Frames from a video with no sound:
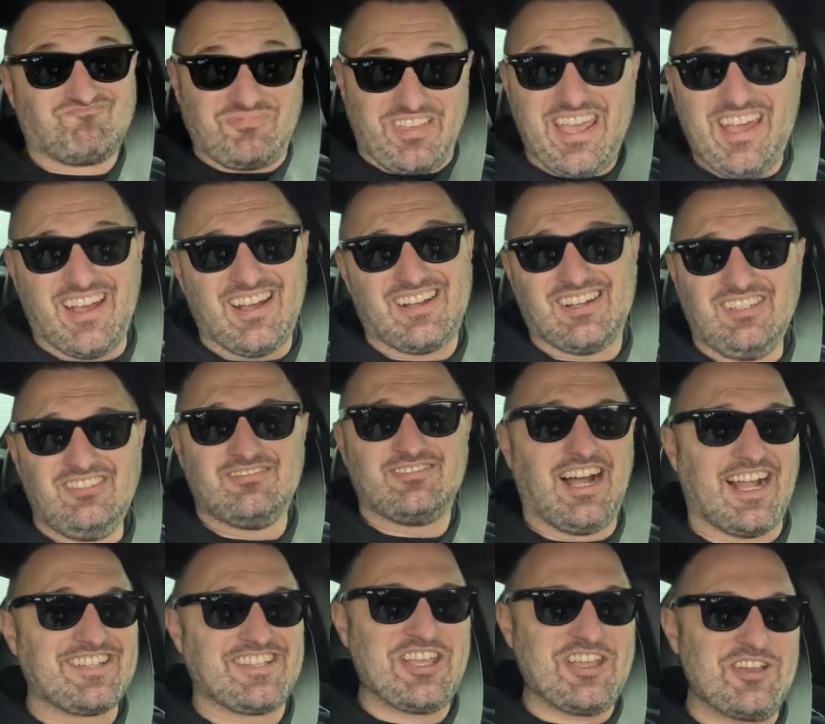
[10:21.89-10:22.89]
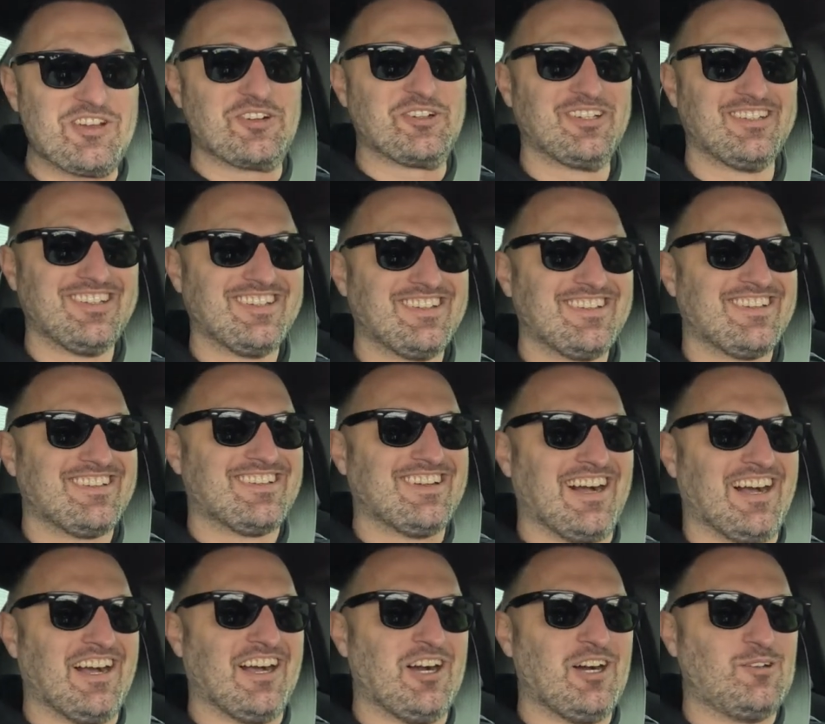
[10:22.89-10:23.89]
Yeah, I do.
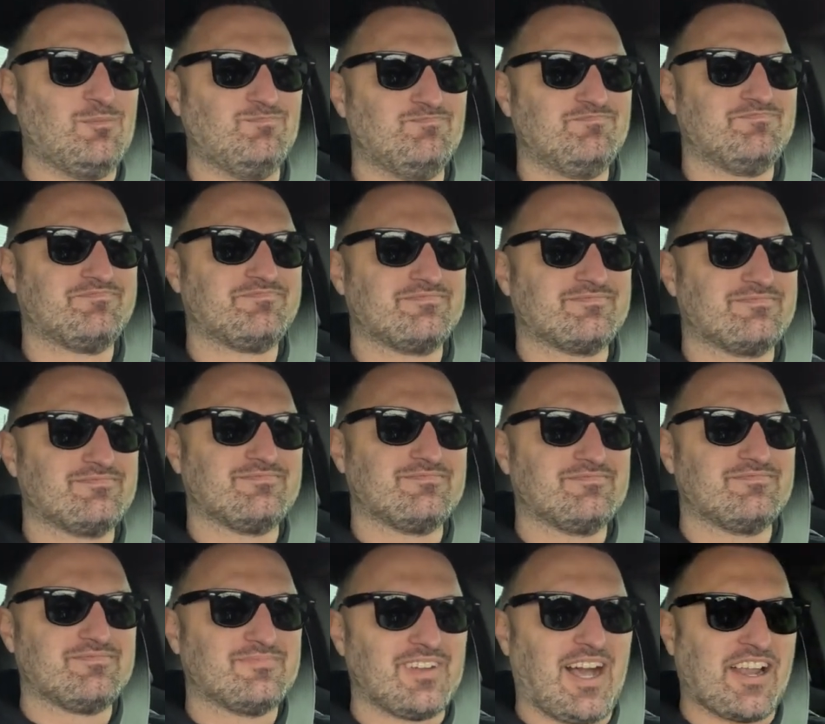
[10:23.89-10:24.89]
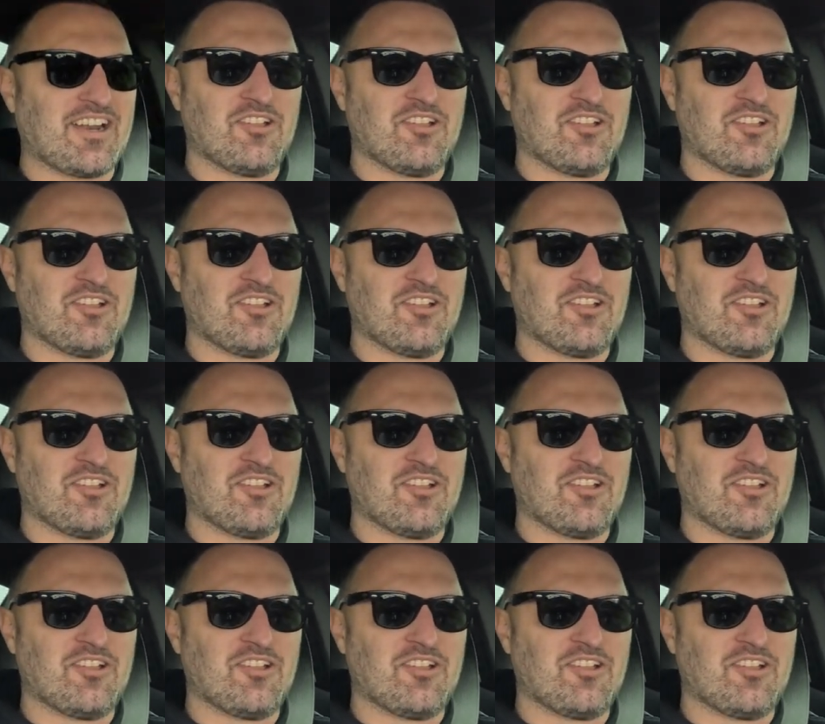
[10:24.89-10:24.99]
I